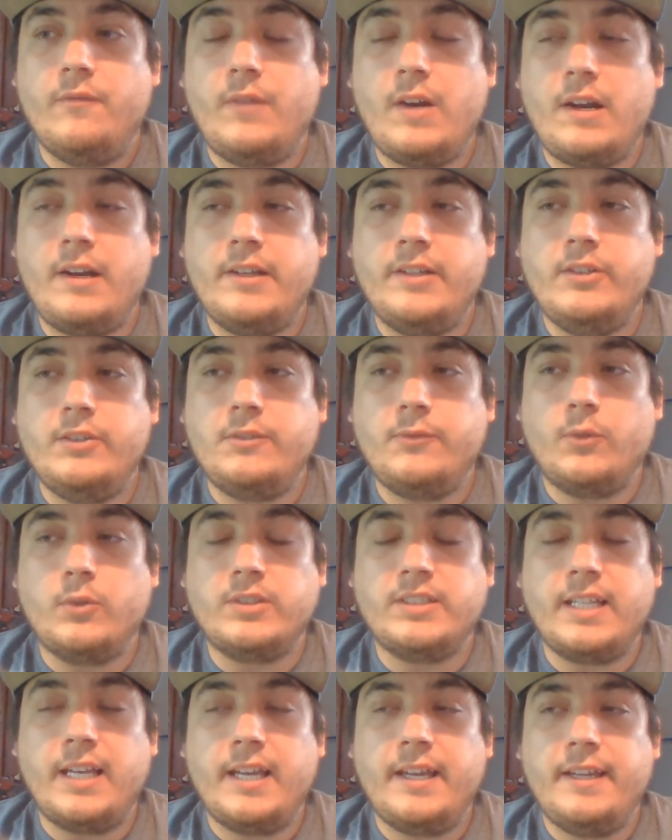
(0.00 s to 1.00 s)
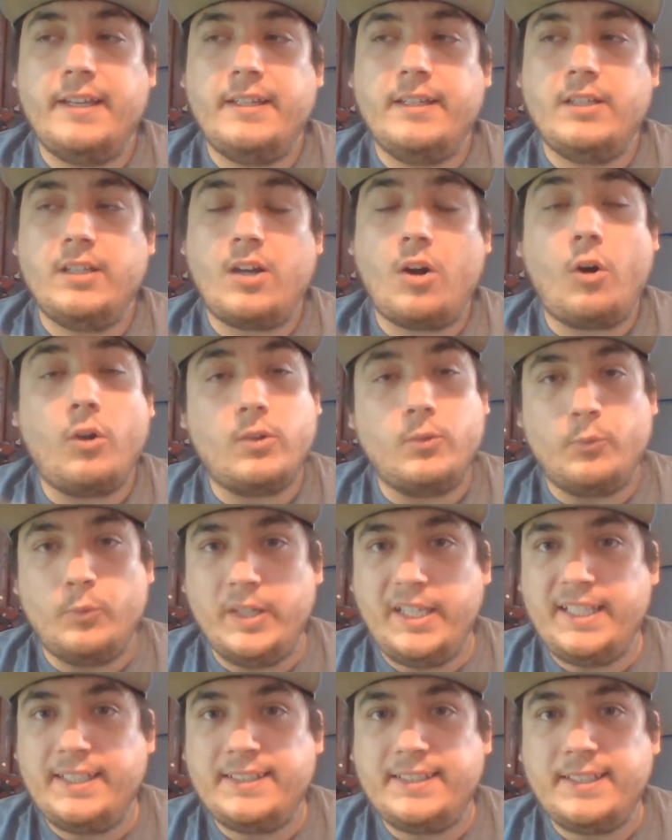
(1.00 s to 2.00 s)
very useful site called
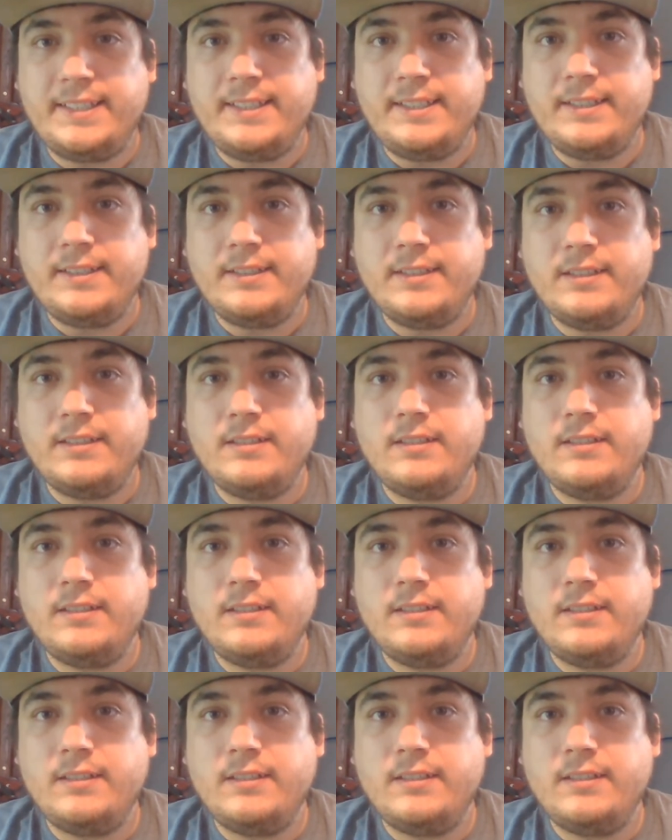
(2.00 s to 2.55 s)
Reedsy.